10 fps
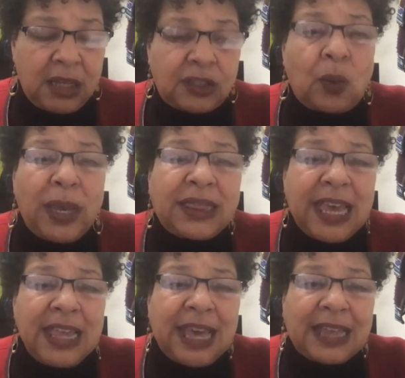So we
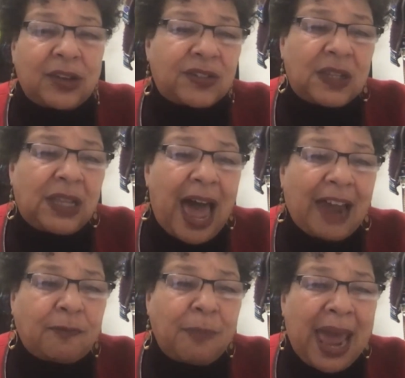think that there's a
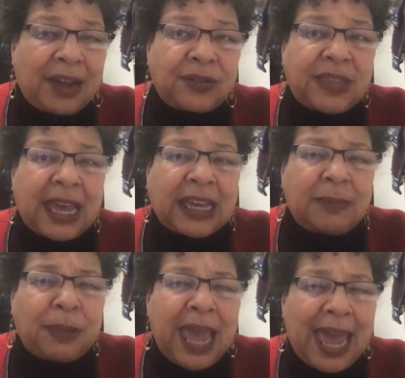lot of matters that
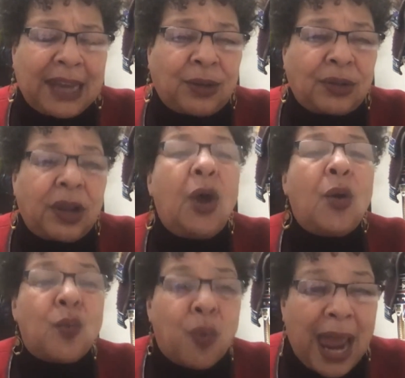could be handled
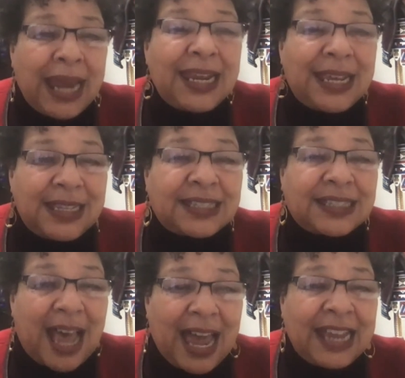right
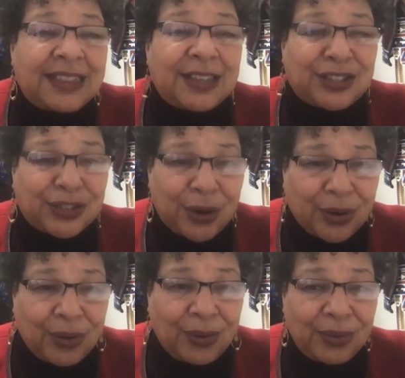inside the
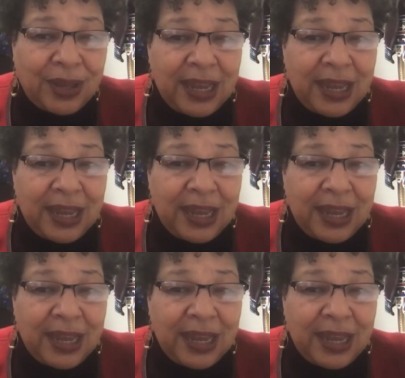circle.